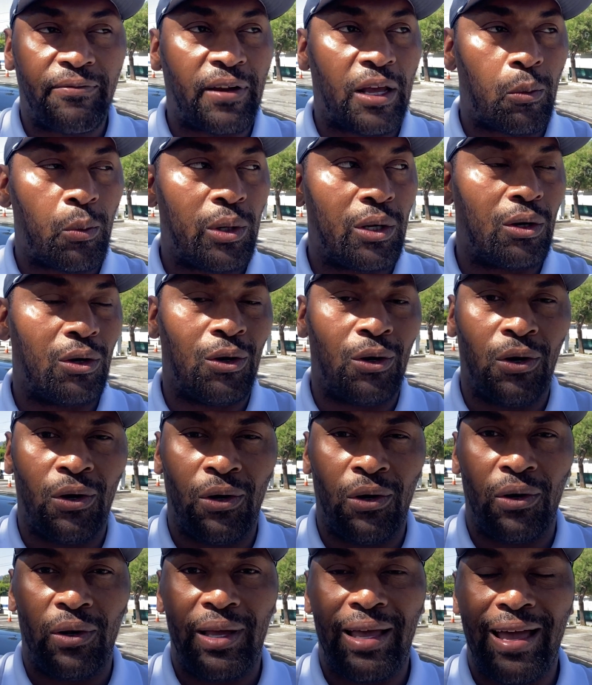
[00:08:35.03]
Like, we
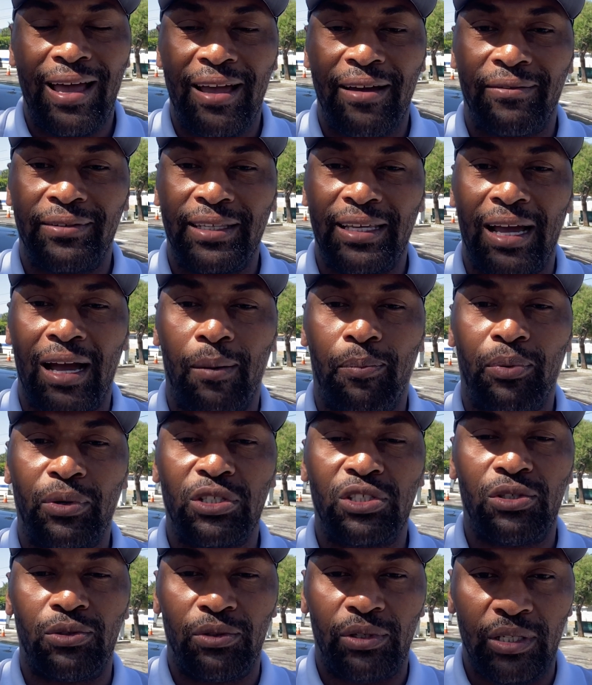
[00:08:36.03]
all have the
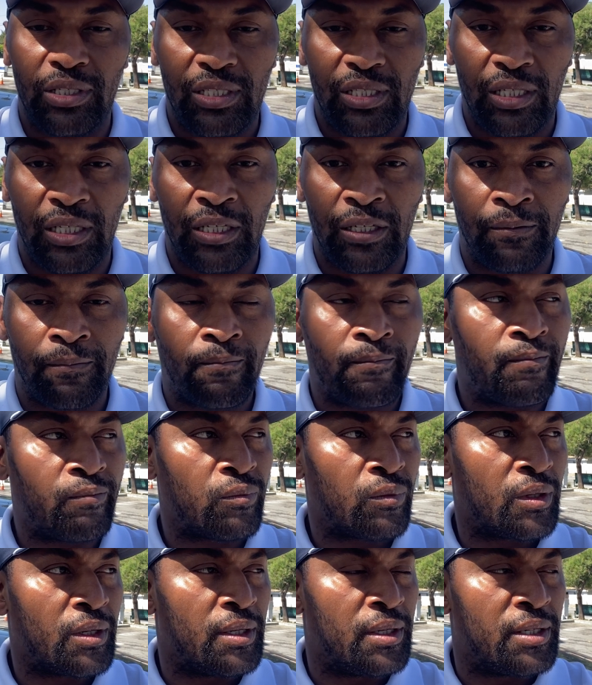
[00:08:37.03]
opportunity
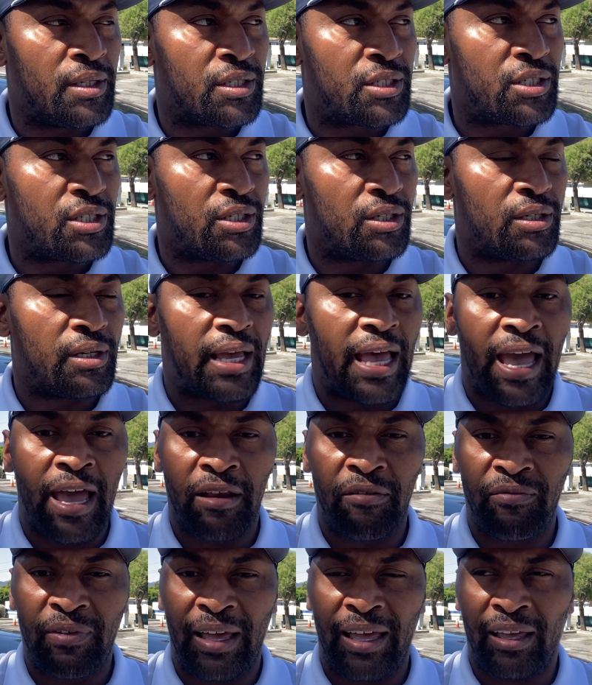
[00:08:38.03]
to
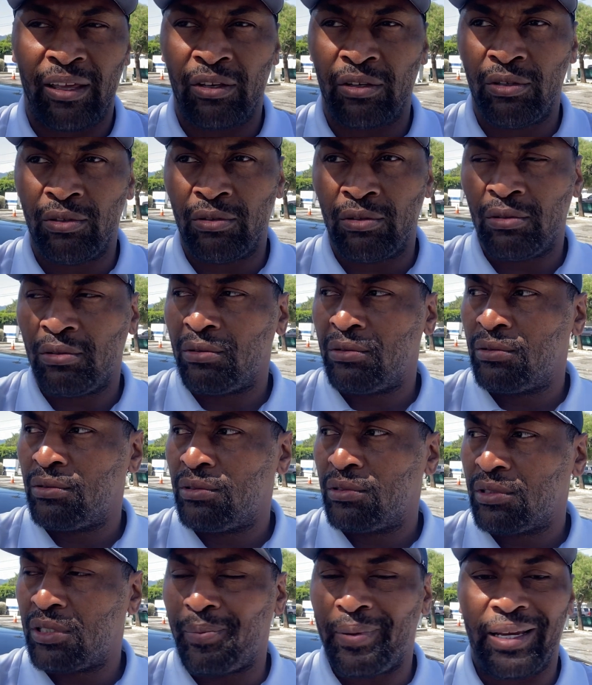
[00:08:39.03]
add value,
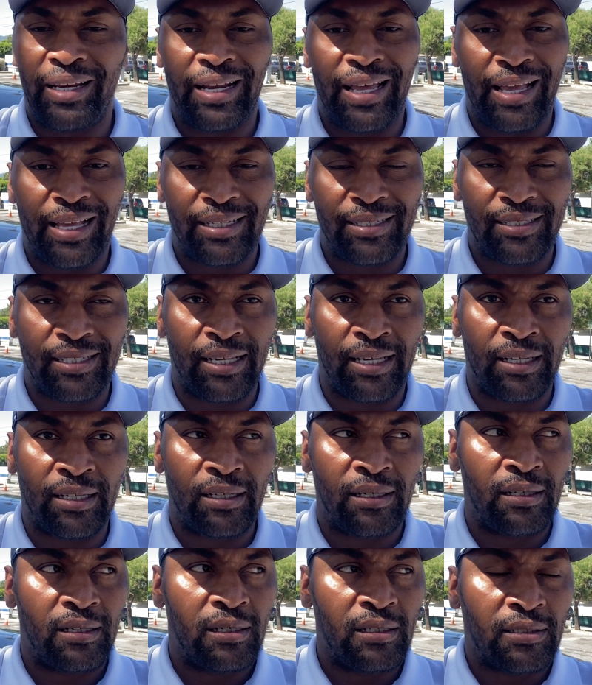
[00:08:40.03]
to be an asset,
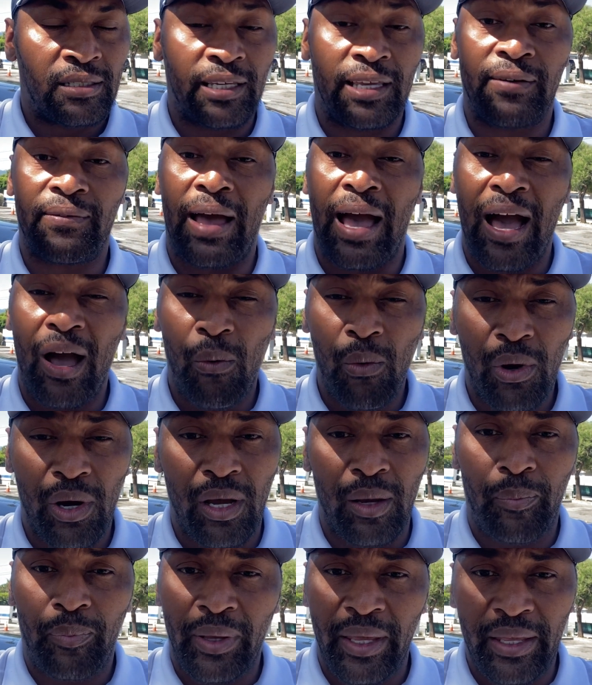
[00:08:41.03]
to give our
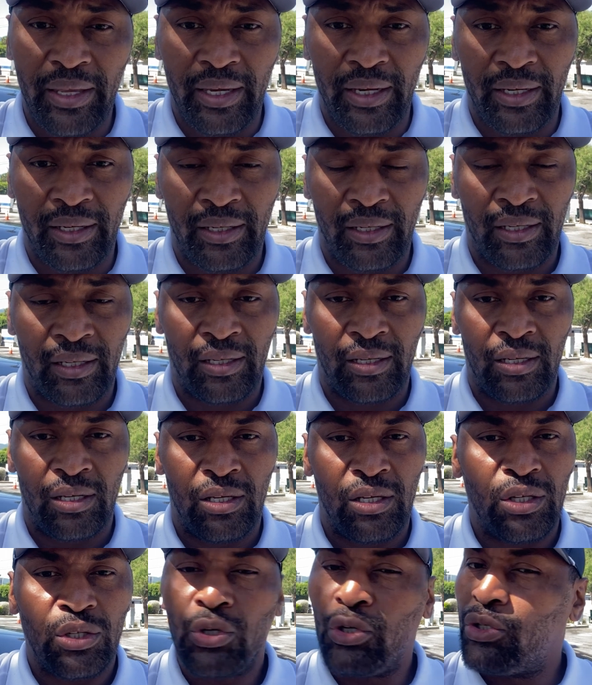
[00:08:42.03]
opinion.
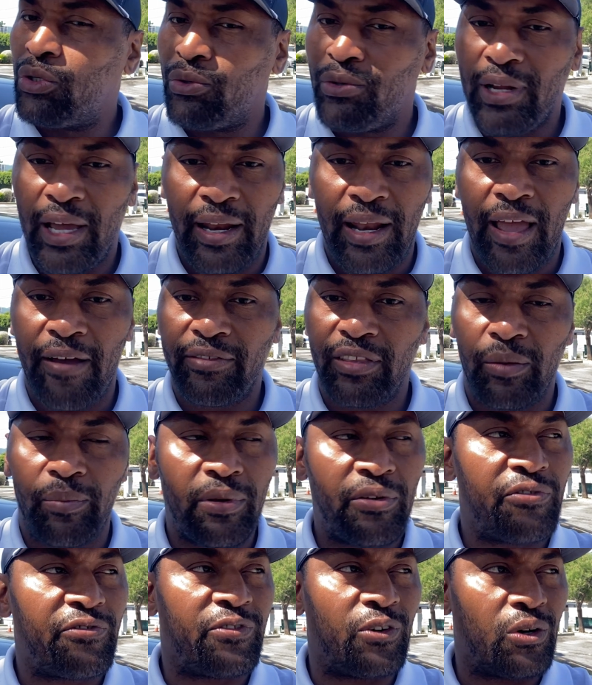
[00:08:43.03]
You do not have to be
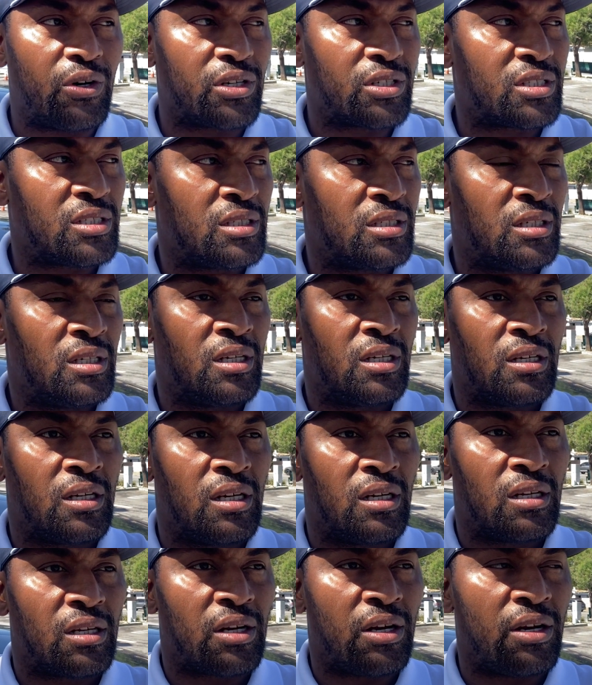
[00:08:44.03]
forced.
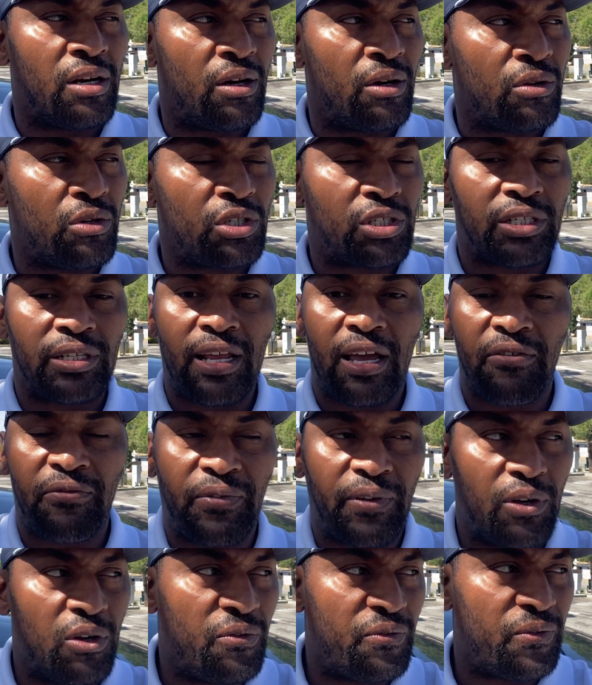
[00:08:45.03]
You know, you should not
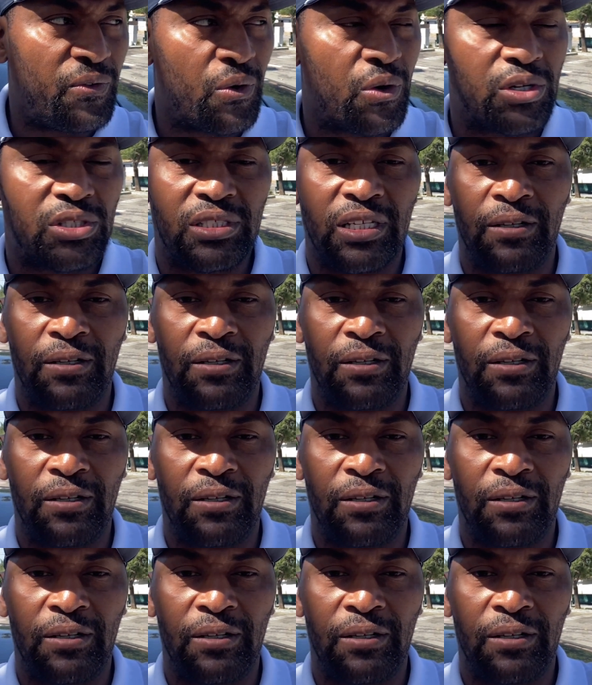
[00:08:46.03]
feel forced.